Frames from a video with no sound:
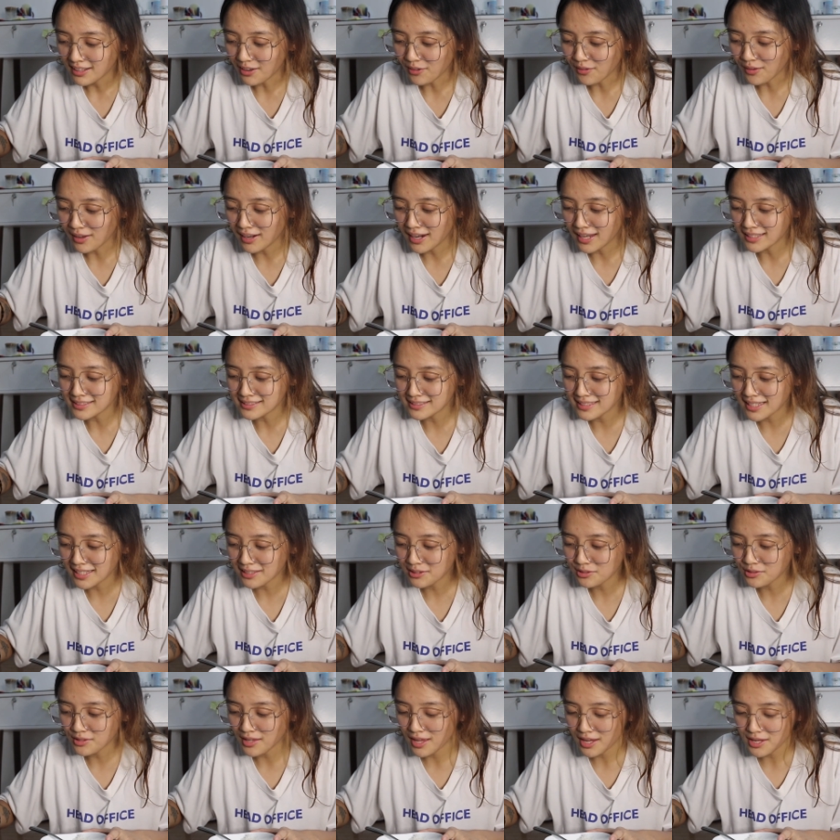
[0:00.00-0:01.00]
Okay, last
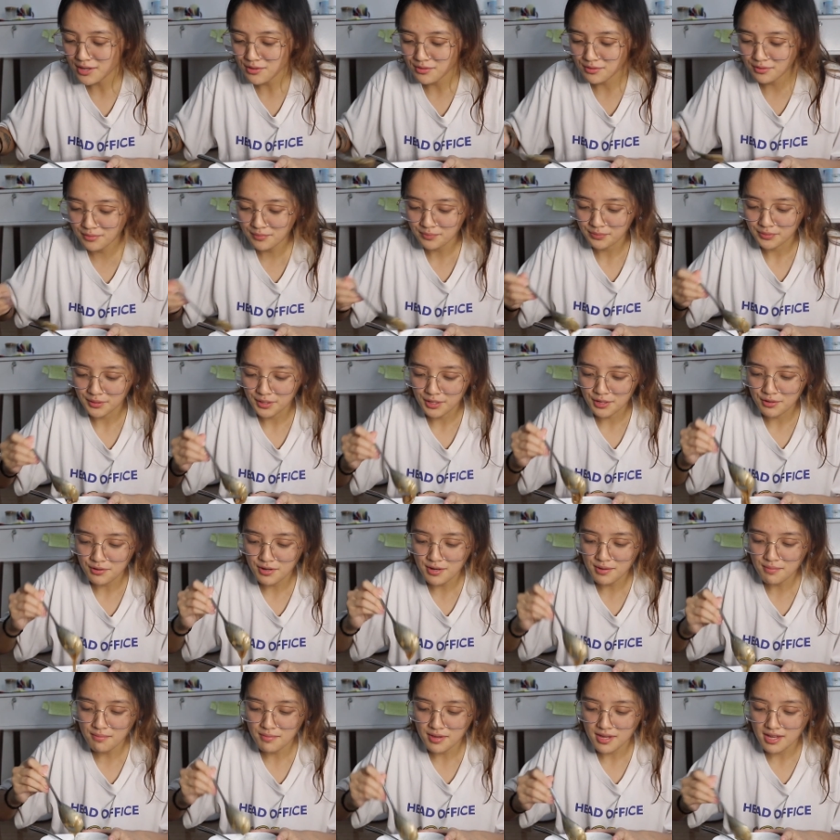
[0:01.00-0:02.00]
na. Ito na yung
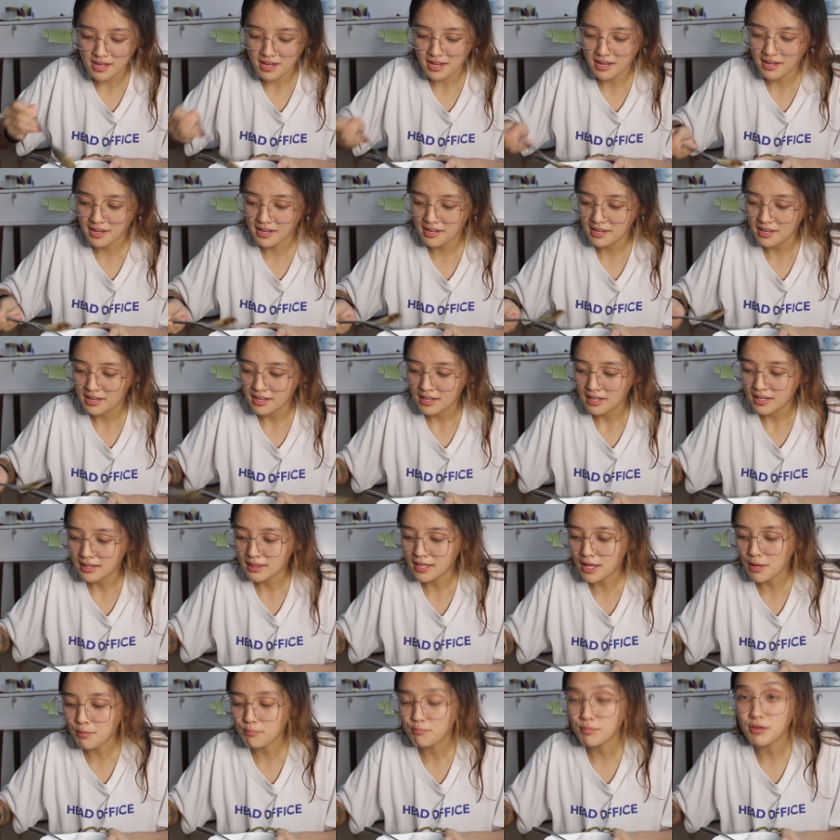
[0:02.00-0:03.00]
creamy
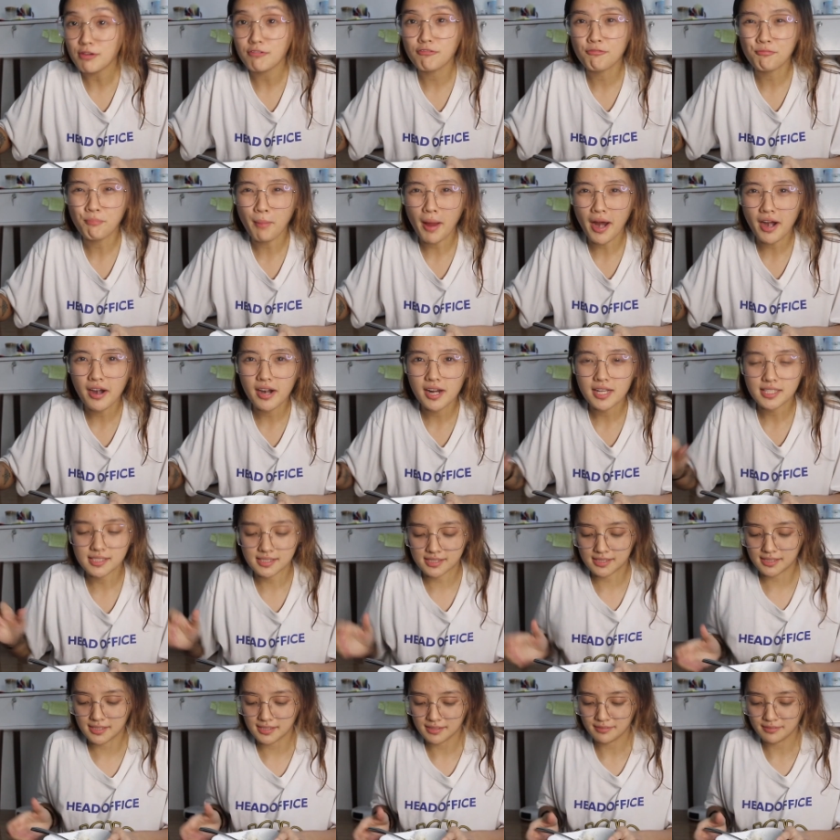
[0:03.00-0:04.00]
na beef Paris.